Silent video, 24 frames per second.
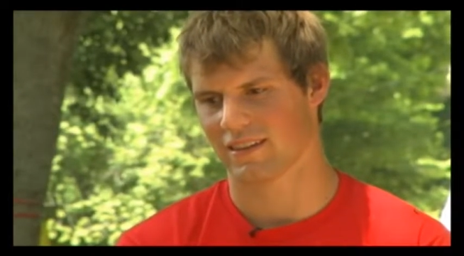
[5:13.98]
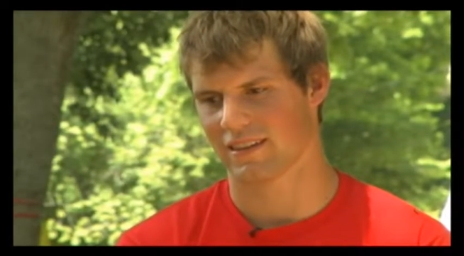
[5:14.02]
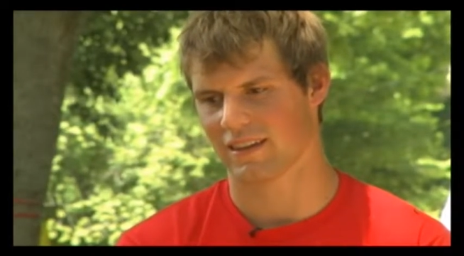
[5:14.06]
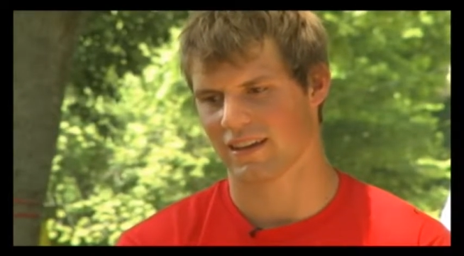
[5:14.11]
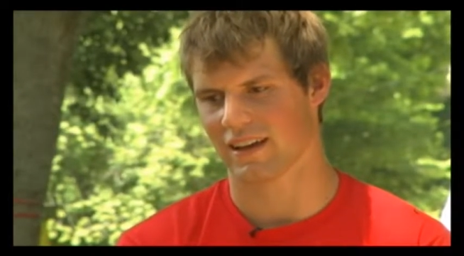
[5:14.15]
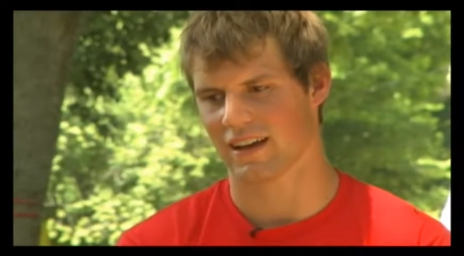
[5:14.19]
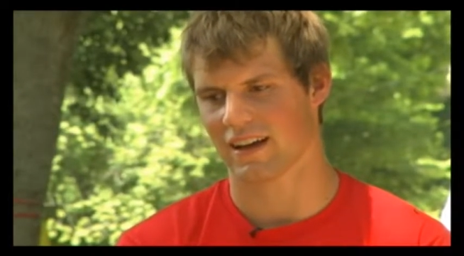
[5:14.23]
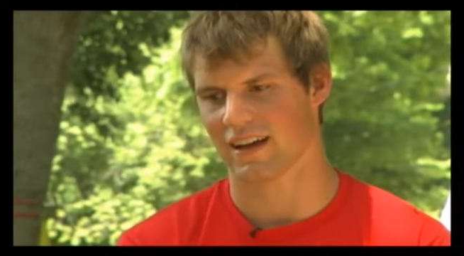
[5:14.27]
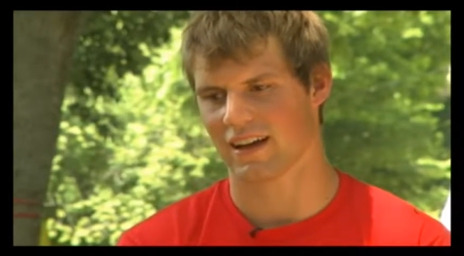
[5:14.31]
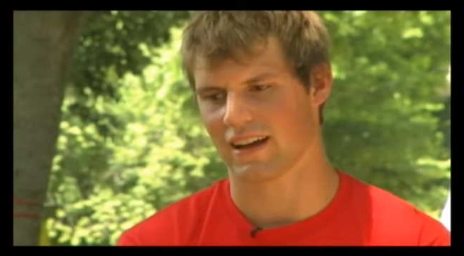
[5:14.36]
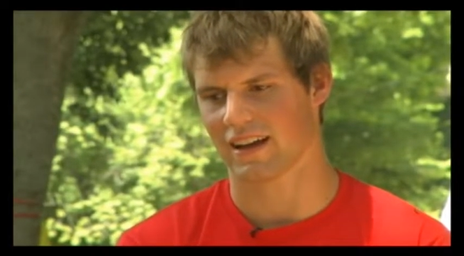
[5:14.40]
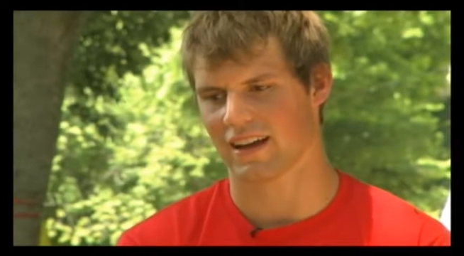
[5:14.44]

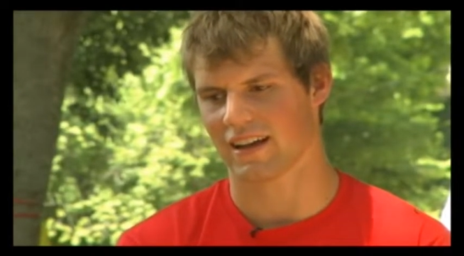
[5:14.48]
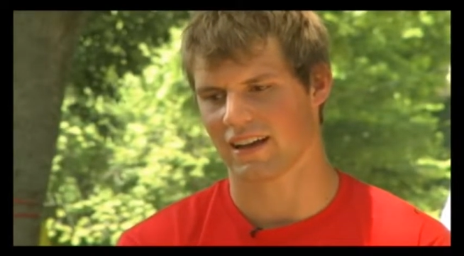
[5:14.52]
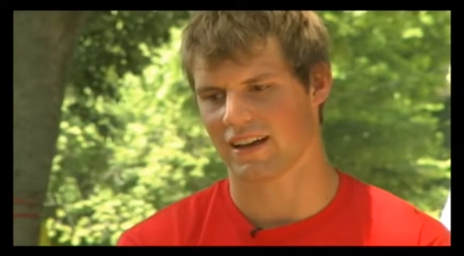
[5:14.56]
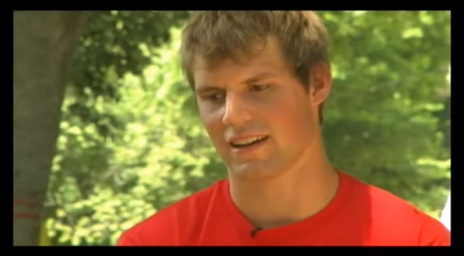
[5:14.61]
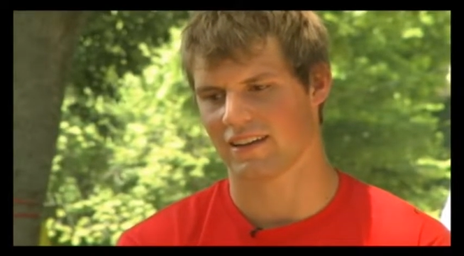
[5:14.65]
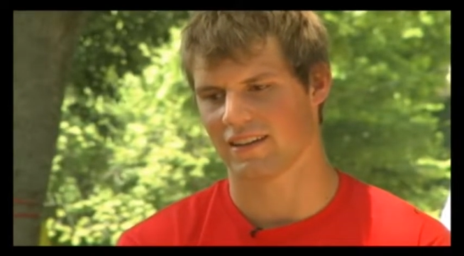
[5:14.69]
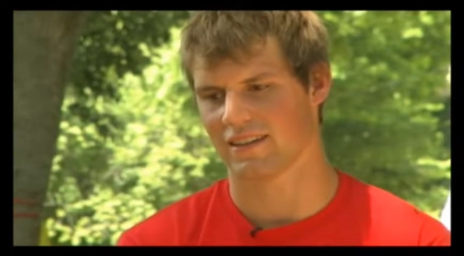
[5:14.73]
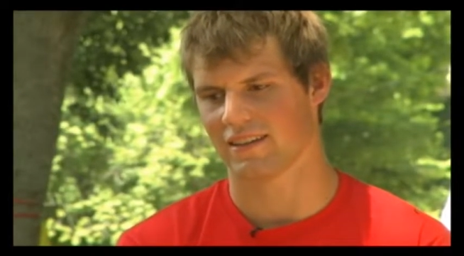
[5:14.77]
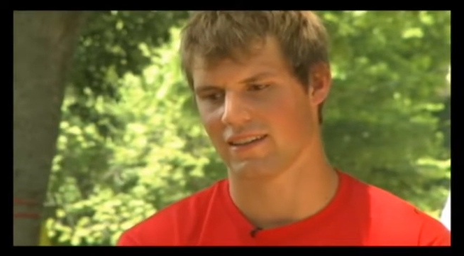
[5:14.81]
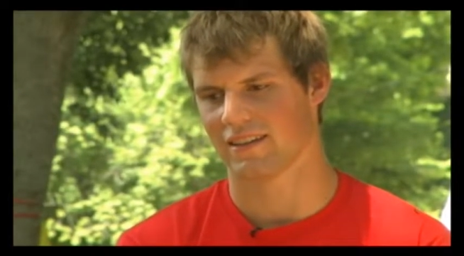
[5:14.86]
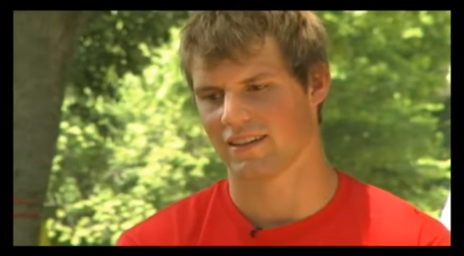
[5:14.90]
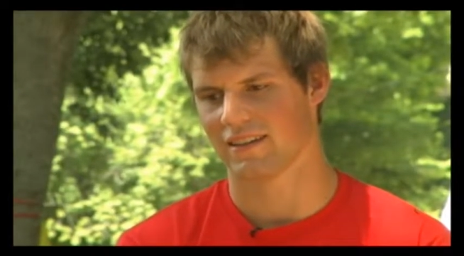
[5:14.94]

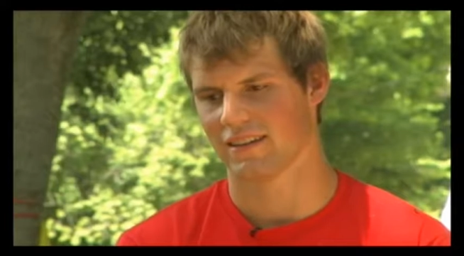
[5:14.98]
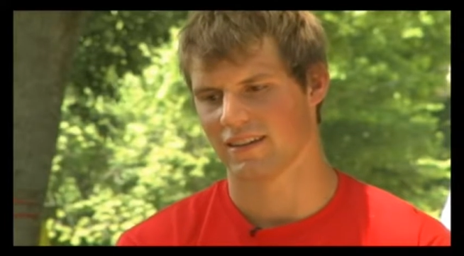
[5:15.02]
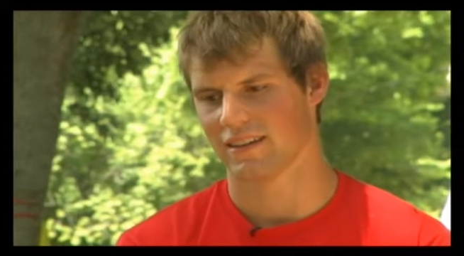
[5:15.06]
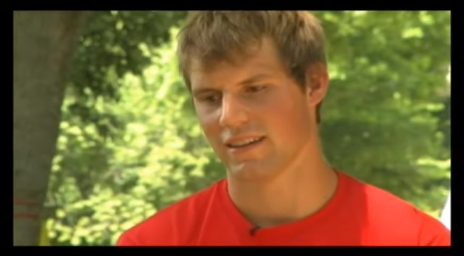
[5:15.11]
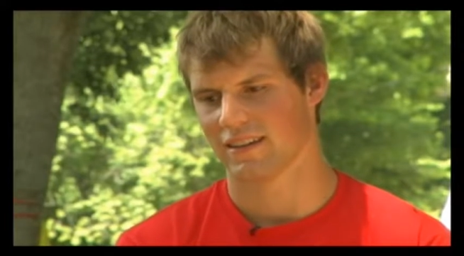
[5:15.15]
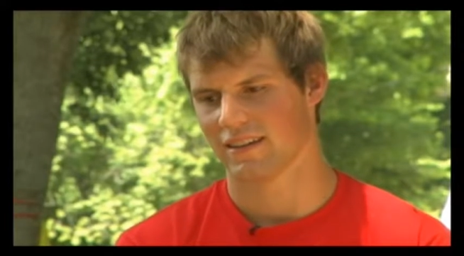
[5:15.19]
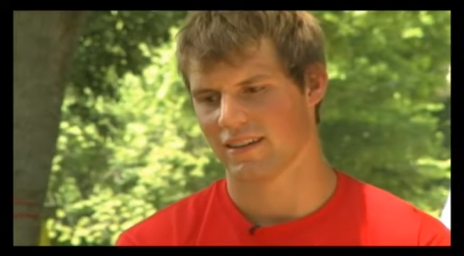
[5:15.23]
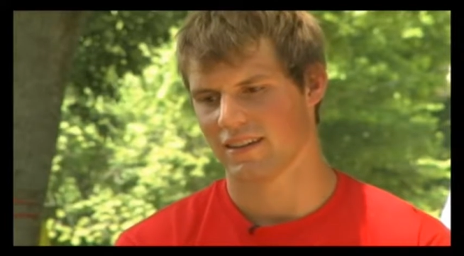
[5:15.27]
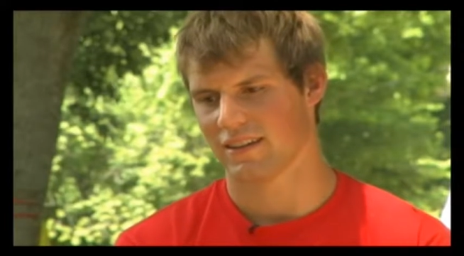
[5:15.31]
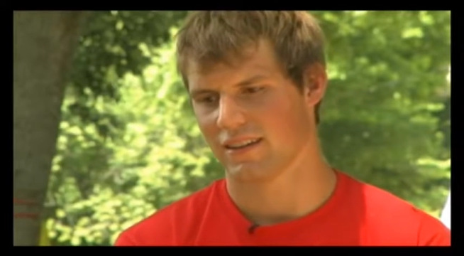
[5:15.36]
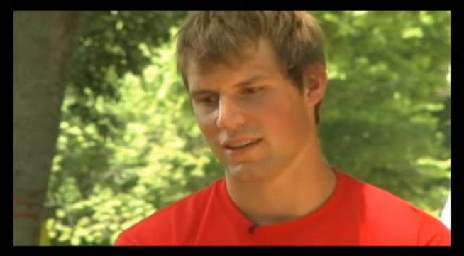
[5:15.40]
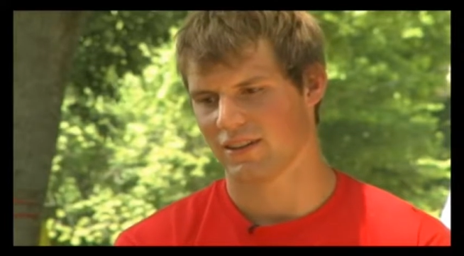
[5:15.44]
God
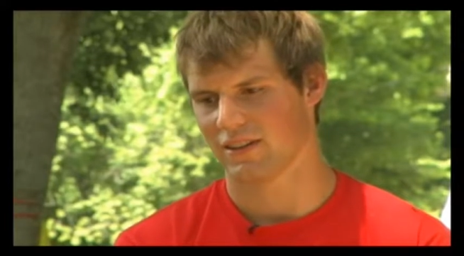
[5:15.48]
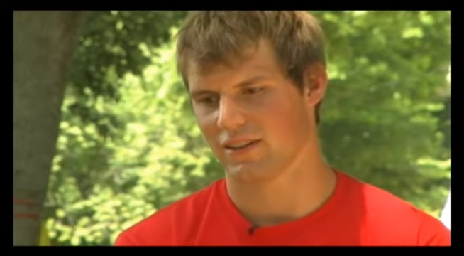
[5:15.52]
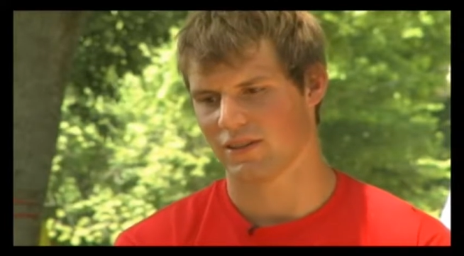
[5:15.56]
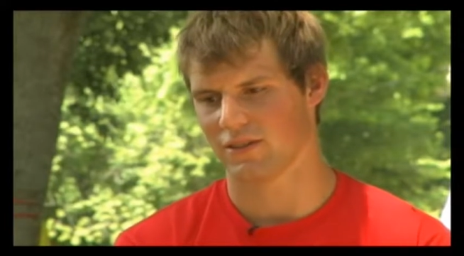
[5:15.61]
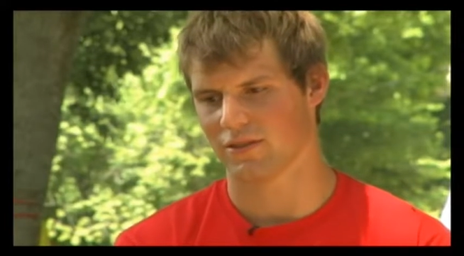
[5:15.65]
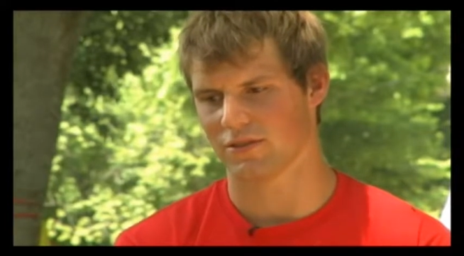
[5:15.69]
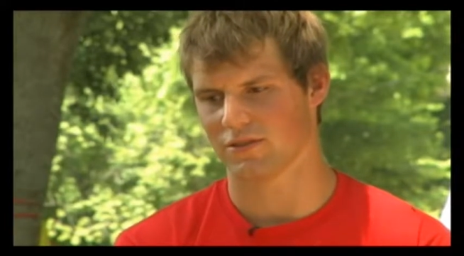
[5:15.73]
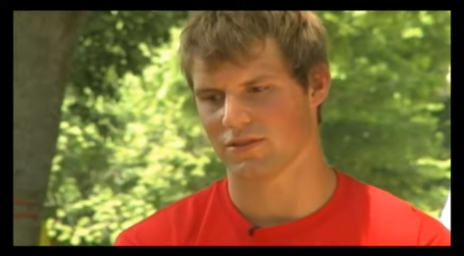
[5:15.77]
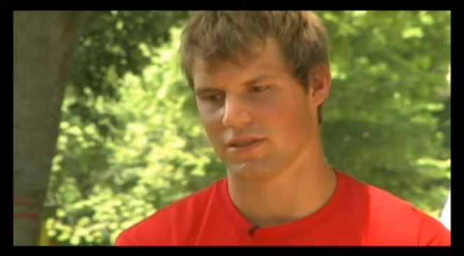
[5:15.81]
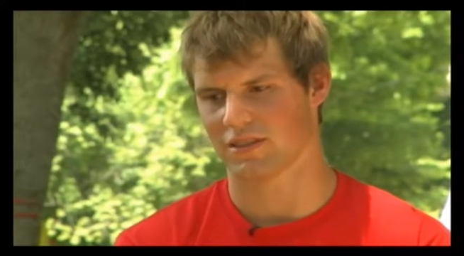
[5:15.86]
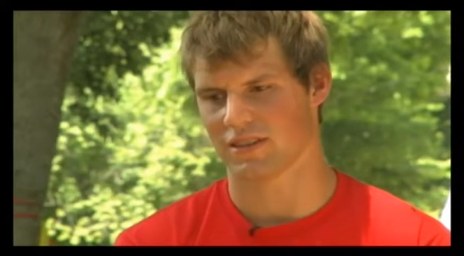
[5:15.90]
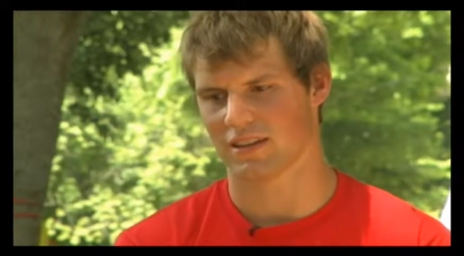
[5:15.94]

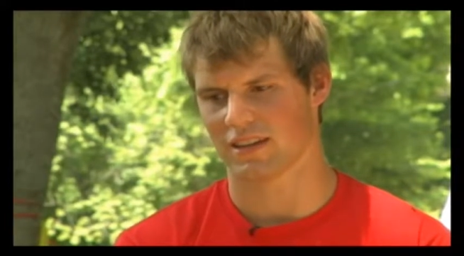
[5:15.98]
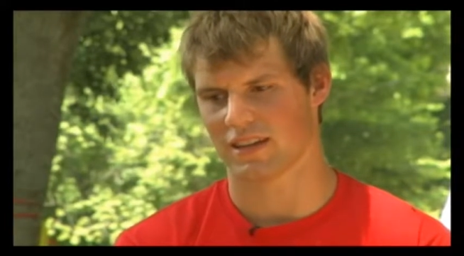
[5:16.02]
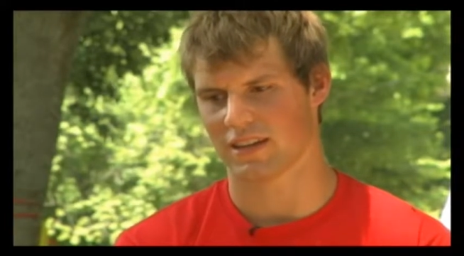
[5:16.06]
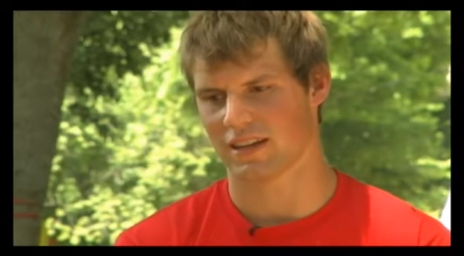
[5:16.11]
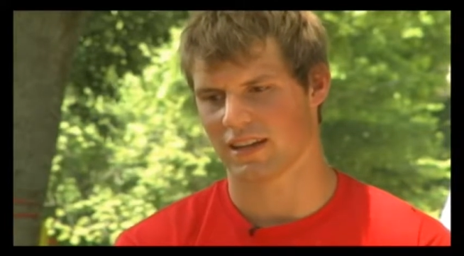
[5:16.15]
use the